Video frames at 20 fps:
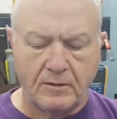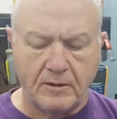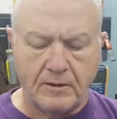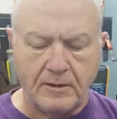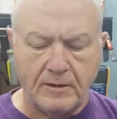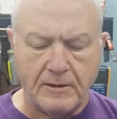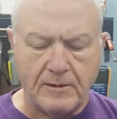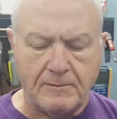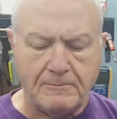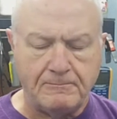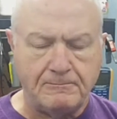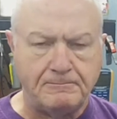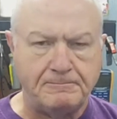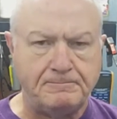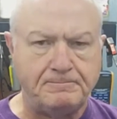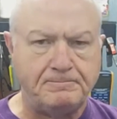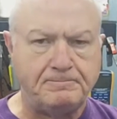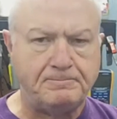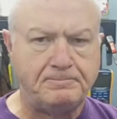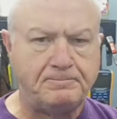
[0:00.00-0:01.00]

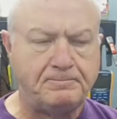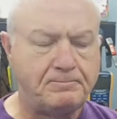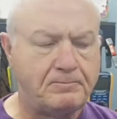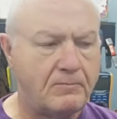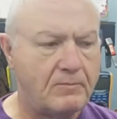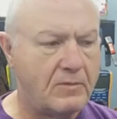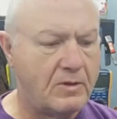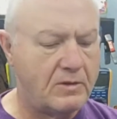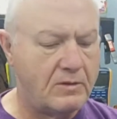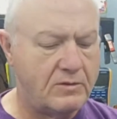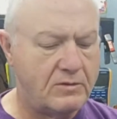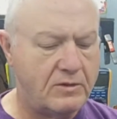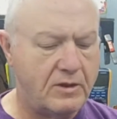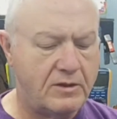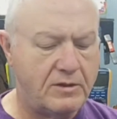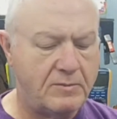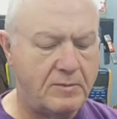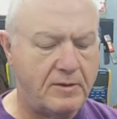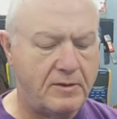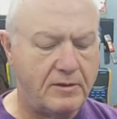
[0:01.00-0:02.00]

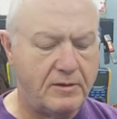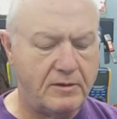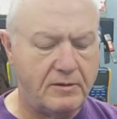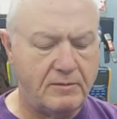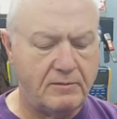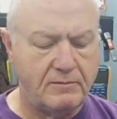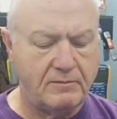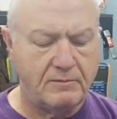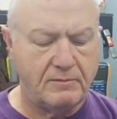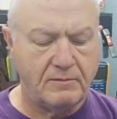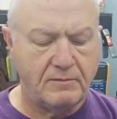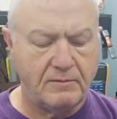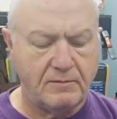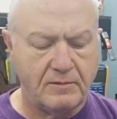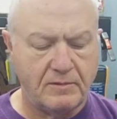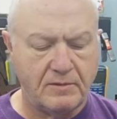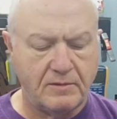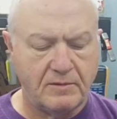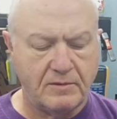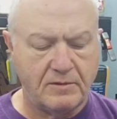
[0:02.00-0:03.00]
that's about it,
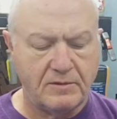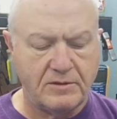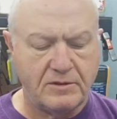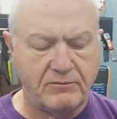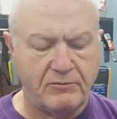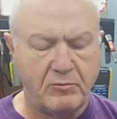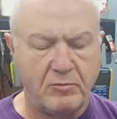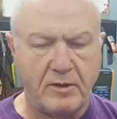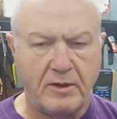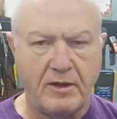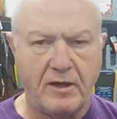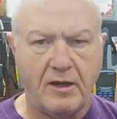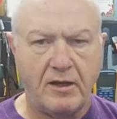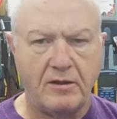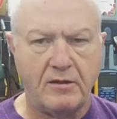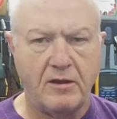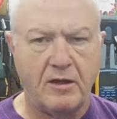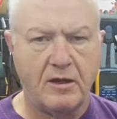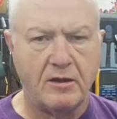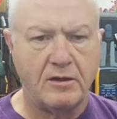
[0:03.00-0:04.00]
except for my cat
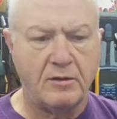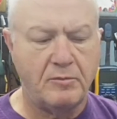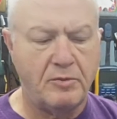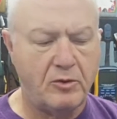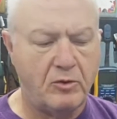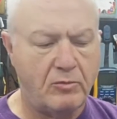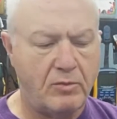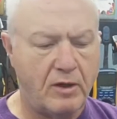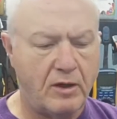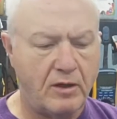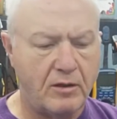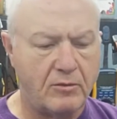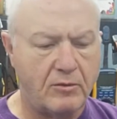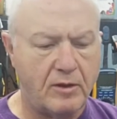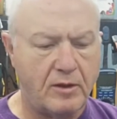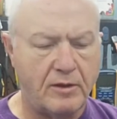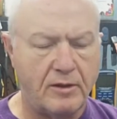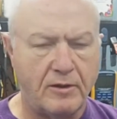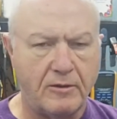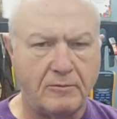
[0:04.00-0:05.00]
knocking the pill bottle
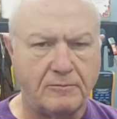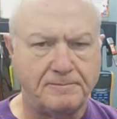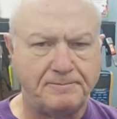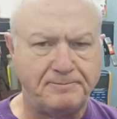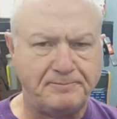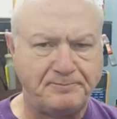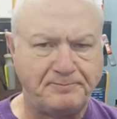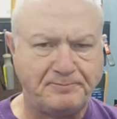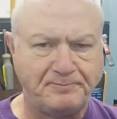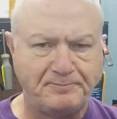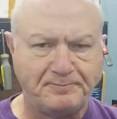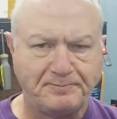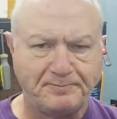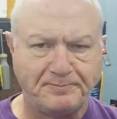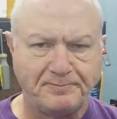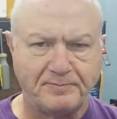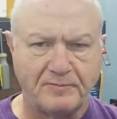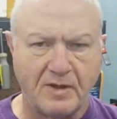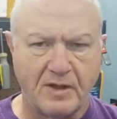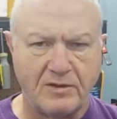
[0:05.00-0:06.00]
around now.
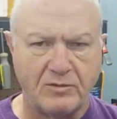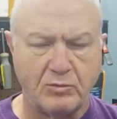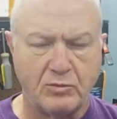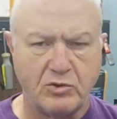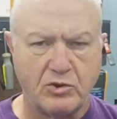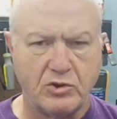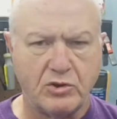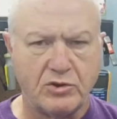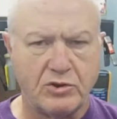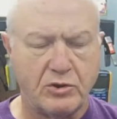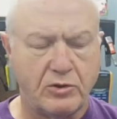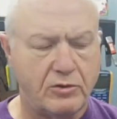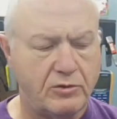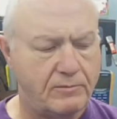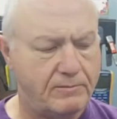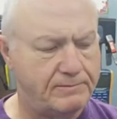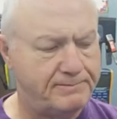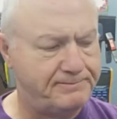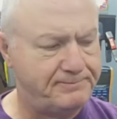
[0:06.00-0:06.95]
That's what you just heard.